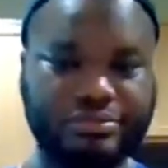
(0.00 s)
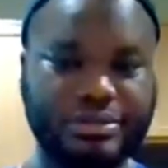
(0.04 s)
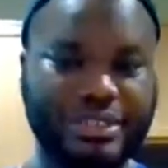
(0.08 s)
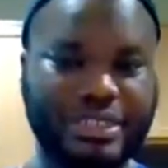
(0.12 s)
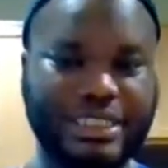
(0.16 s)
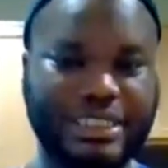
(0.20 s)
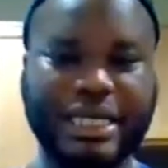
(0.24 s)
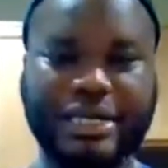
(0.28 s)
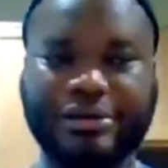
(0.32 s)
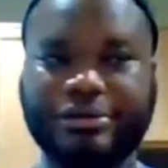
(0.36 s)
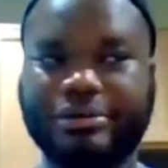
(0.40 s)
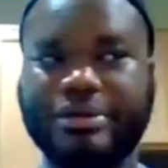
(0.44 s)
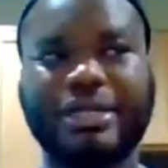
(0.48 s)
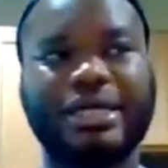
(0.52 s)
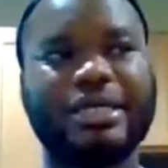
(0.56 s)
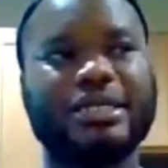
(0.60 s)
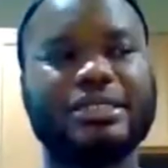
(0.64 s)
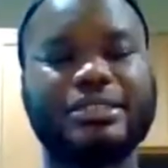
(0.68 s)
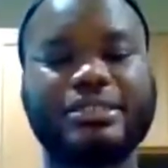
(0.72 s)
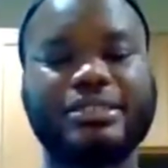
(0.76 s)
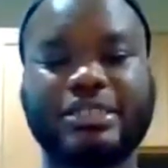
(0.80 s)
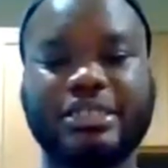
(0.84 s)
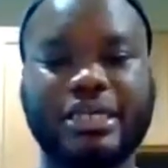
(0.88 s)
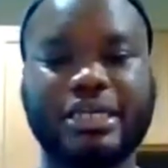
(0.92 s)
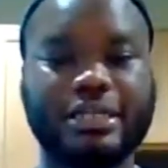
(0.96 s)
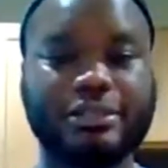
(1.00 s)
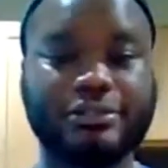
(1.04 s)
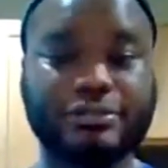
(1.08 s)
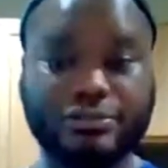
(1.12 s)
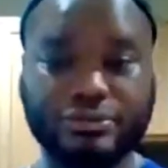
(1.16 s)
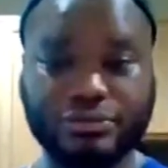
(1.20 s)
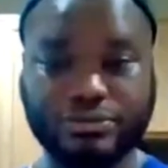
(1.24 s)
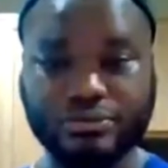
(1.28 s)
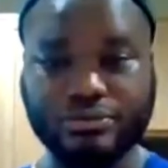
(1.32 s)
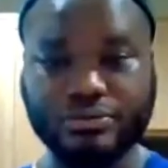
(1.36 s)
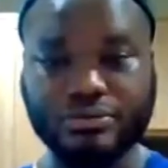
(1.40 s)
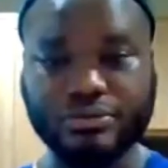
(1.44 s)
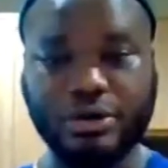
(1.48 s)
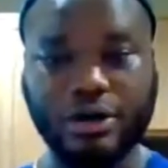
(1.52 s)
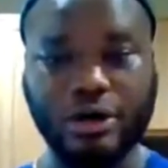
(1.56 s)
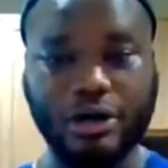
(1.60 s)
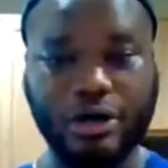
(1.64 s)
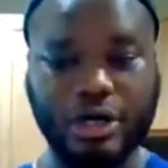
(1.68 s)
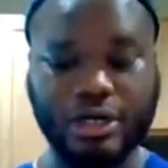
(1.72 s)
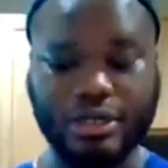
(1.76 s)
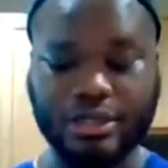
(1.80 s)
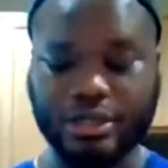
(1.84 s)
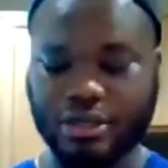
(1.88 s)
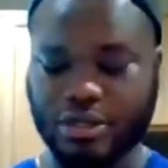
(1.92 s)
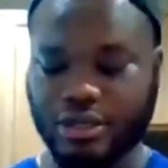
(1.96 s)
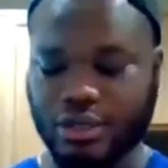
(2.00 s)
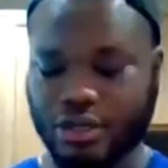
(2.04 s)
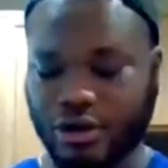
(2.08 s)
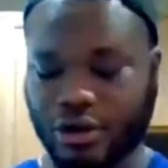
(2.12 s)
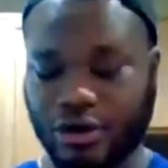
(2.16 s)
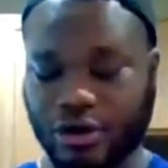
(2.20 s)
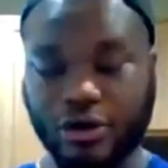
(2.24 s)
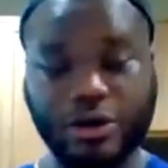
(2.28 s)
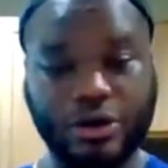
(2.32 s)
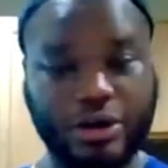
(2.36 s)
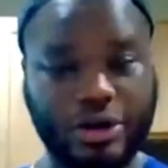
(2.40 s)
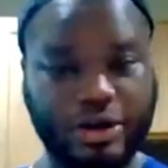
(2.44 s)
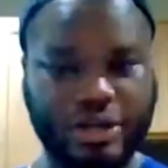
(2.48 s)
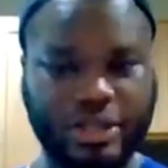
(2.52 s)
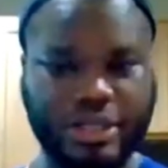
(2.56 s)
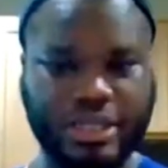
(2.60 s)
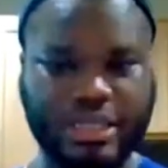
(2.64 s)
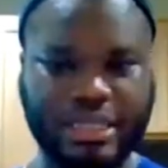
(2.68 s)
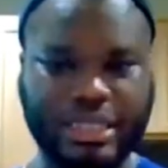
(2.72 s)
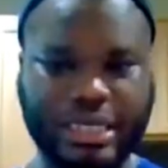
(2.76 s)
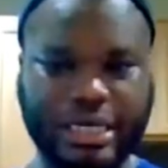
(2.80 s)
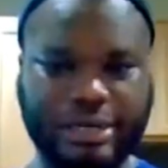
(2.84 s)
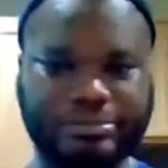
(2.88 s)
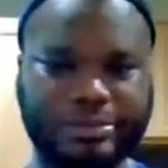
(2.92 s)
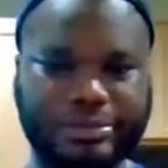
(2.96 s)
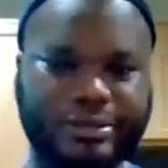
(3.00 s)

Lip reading: Really, I don't like it to get too hot or hotter than that,